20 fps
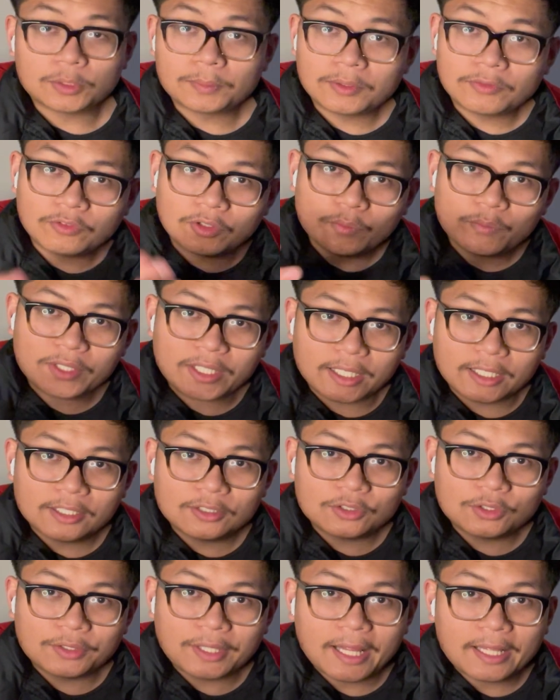before we get
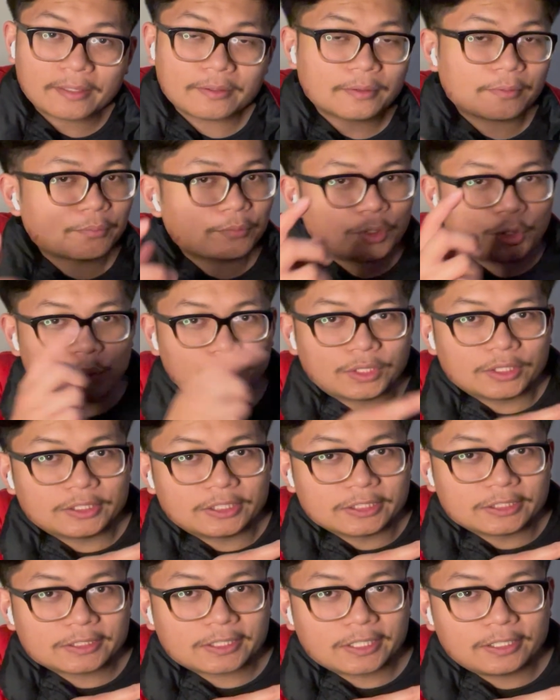into that, cue the
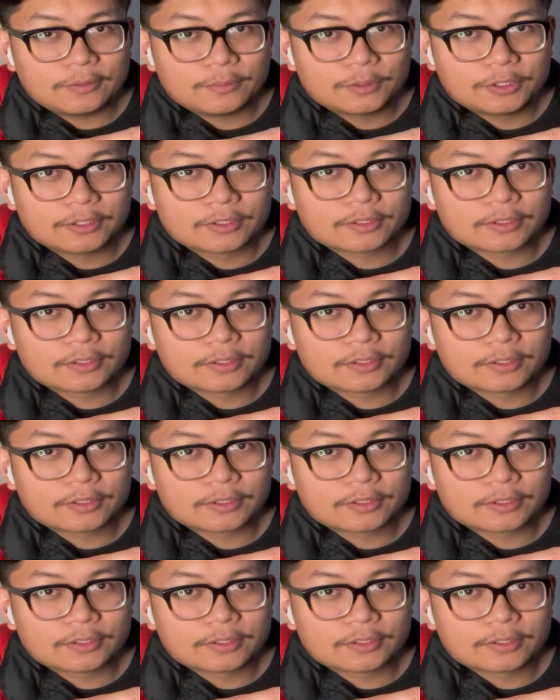disclaimer.